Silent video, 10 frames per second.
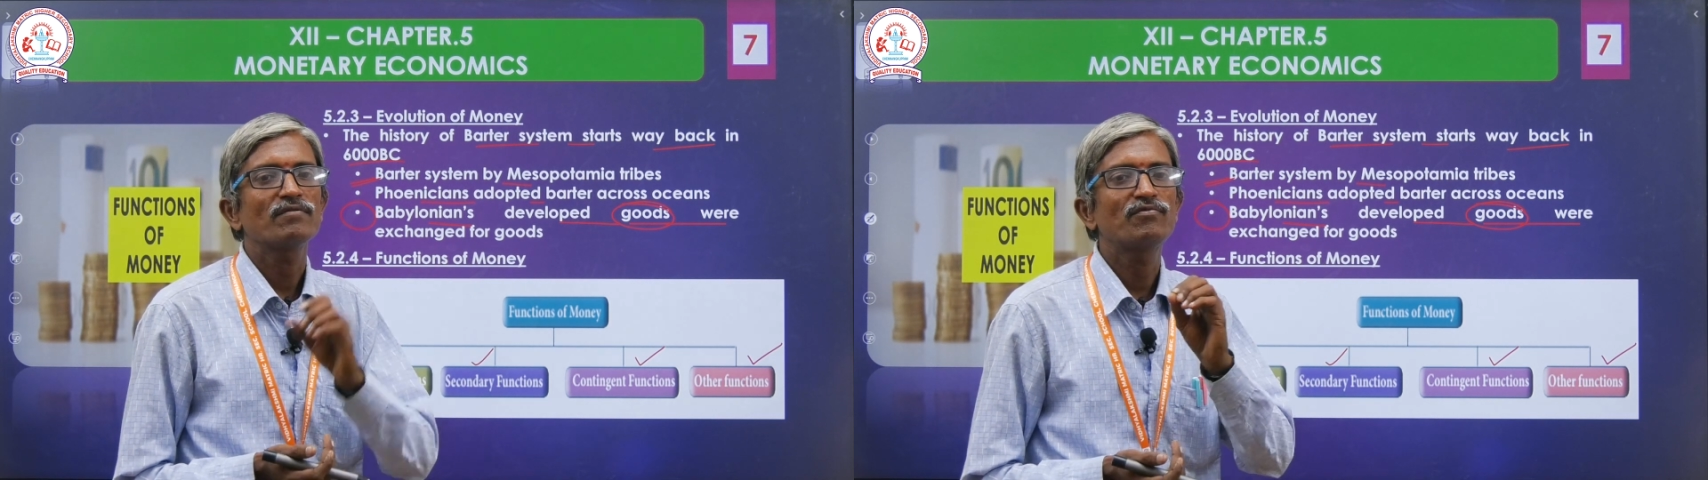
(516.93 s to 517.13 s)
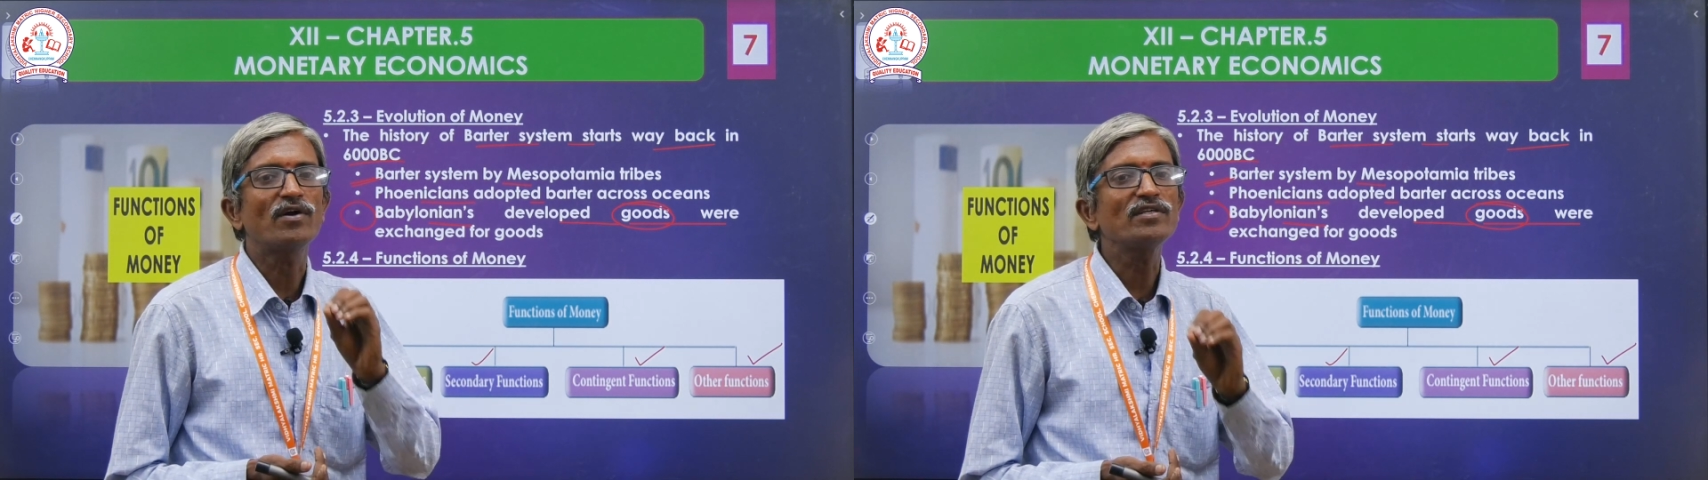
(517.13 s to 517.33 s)

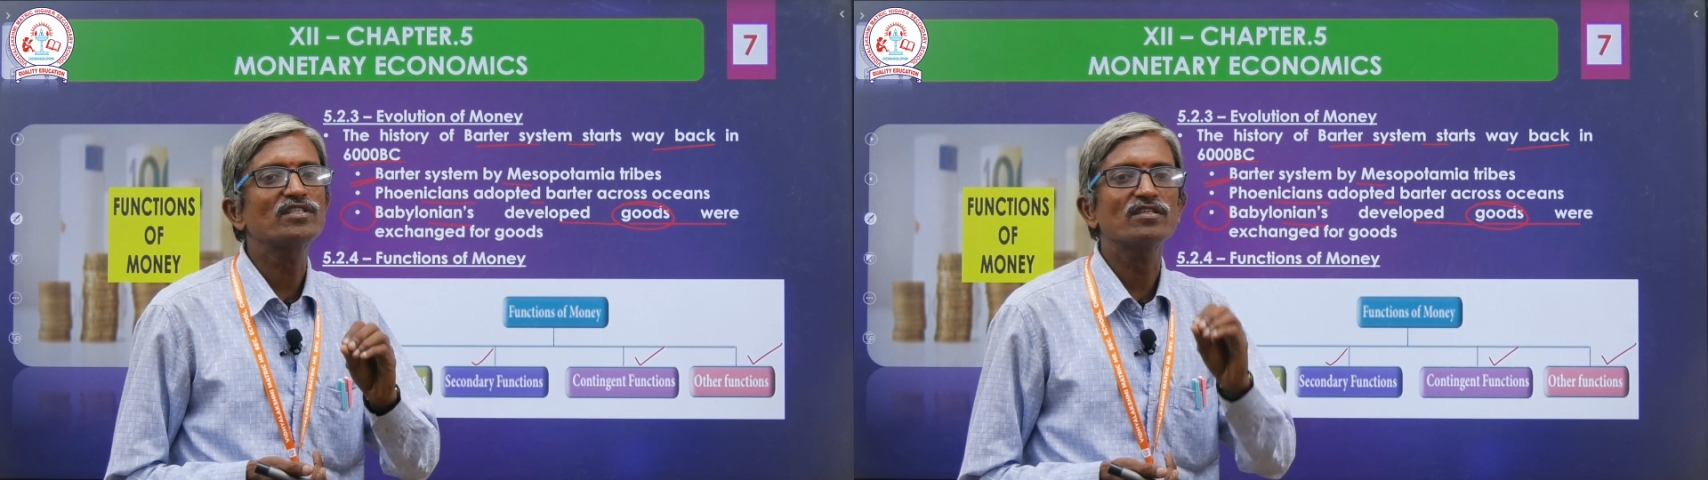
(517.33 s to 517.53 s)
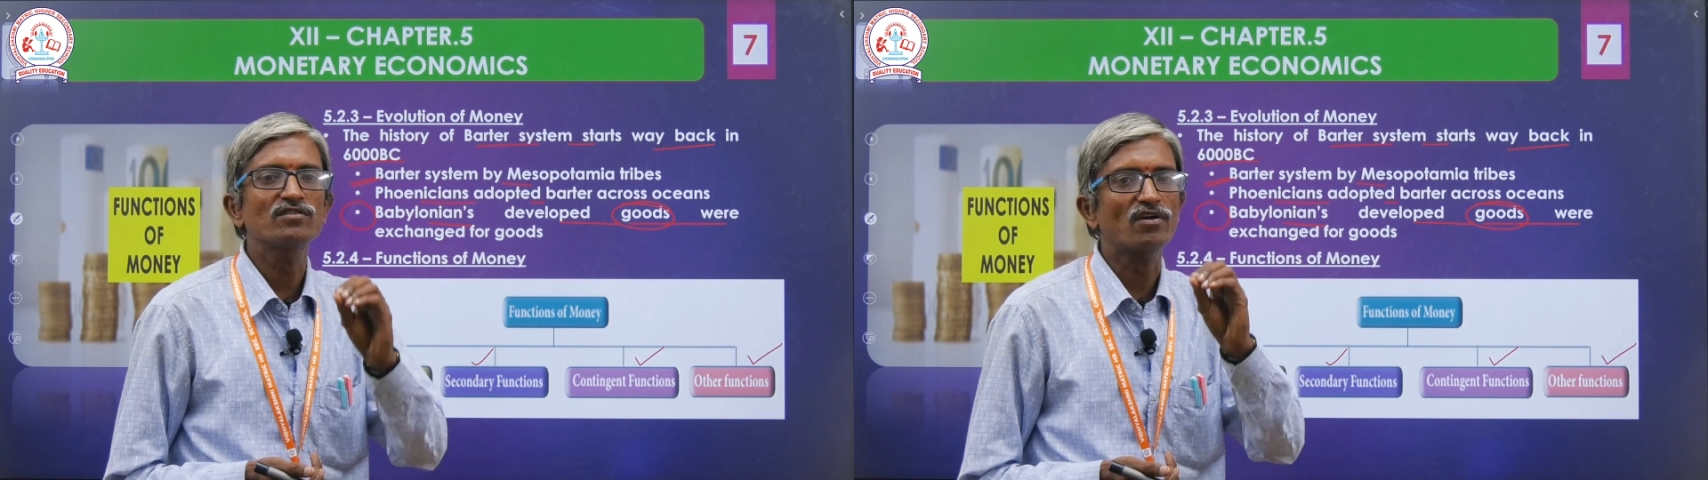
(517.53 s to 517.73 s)

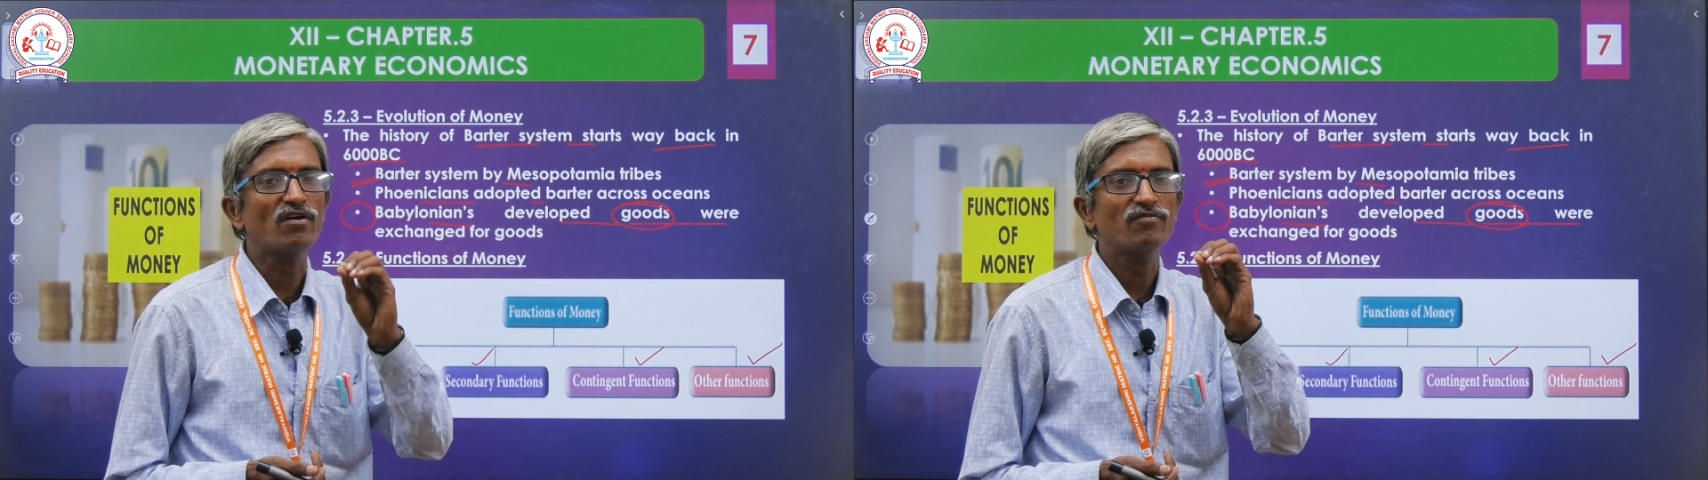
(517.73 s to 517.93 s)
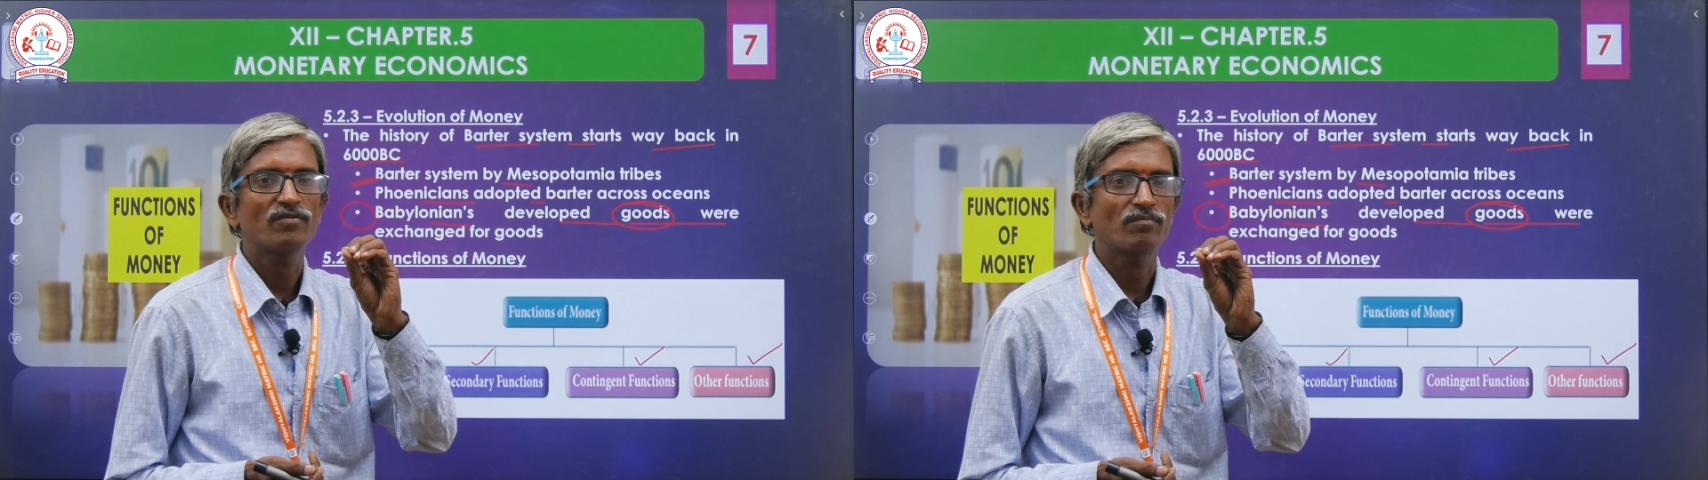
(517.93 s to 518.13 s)
functions
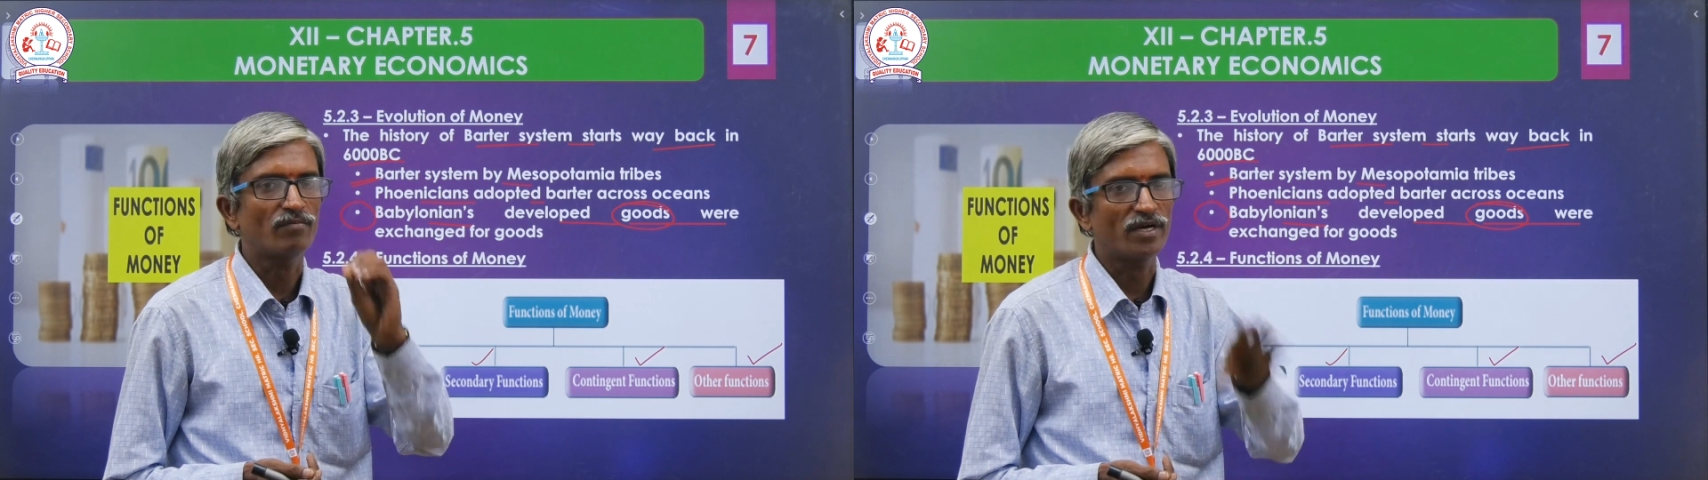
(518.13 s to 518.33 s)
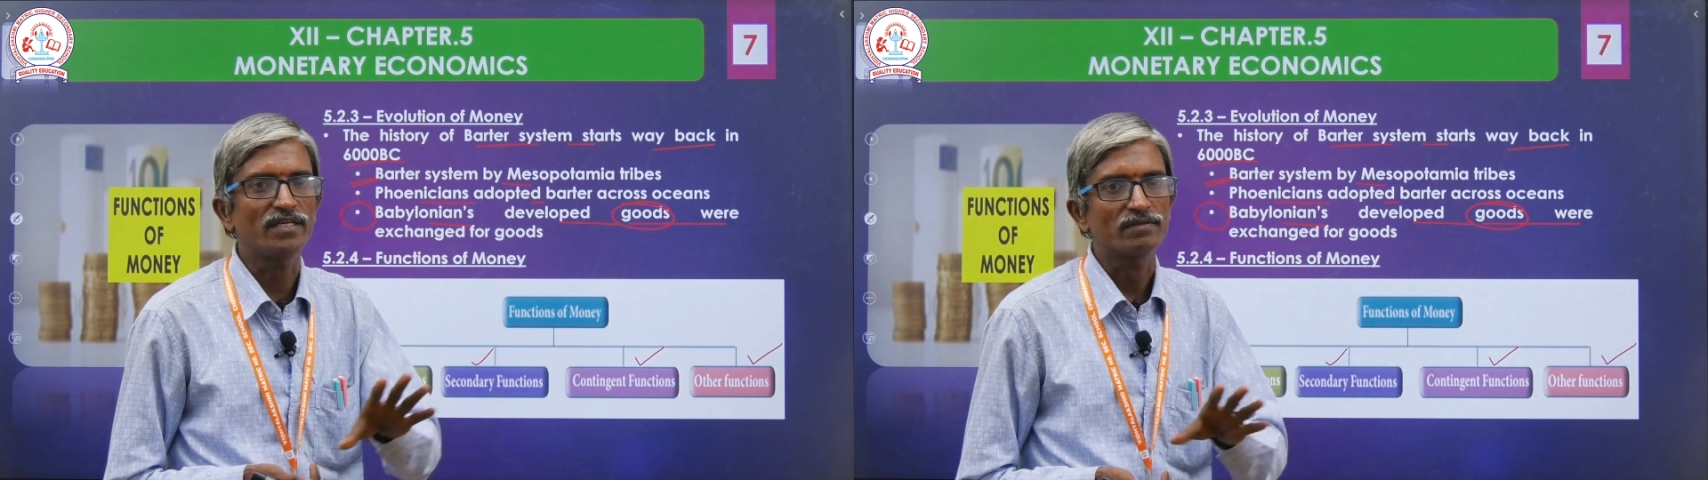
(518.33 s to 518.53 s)
of
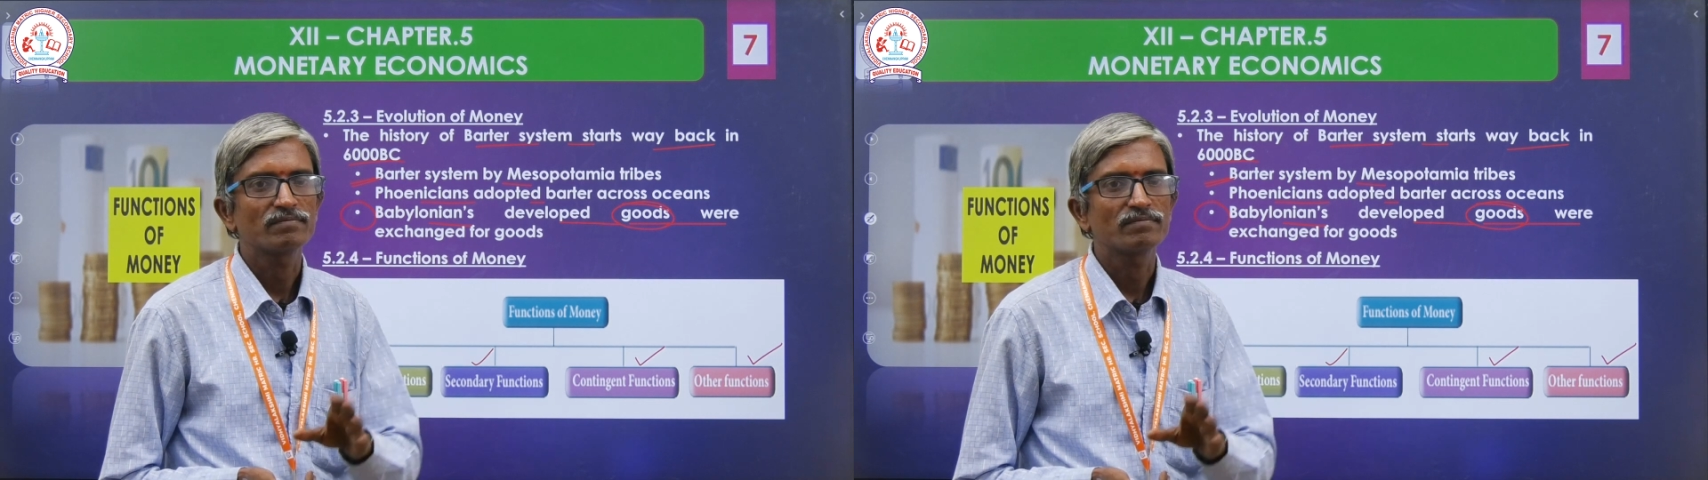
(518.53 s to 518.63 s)
money.